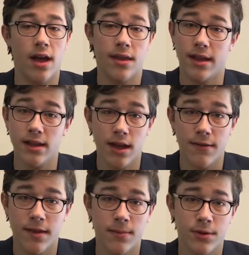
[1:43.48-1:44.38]
And they
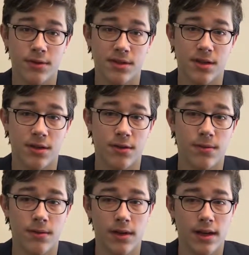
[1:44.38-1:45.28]
loved their booze too.
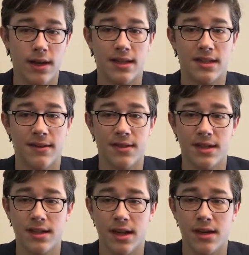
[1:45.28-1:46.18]
In
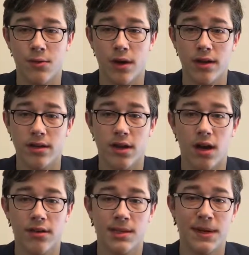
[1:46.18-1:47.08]
1791,
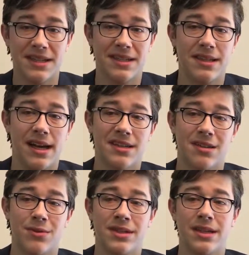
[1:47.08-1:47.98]
Congress passed a tax
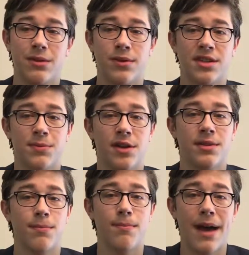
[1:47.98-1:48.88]
on whiskey, which
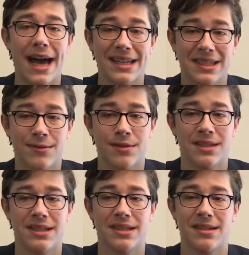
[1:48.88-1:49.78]
sparked massive
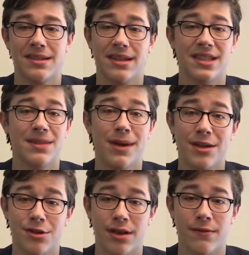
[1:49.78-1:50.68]
resistance,
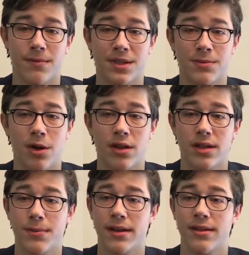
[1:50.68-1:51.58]
especially from small
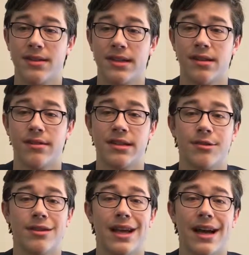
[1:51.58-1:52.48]
independent distilleries
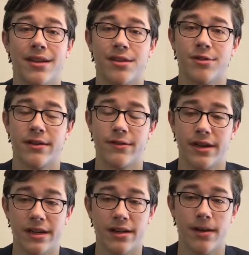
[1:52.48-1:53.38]
who relied on the drink for
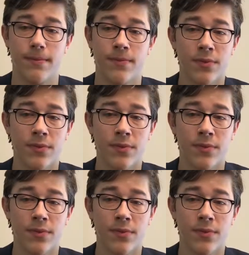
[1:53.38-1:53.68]
income.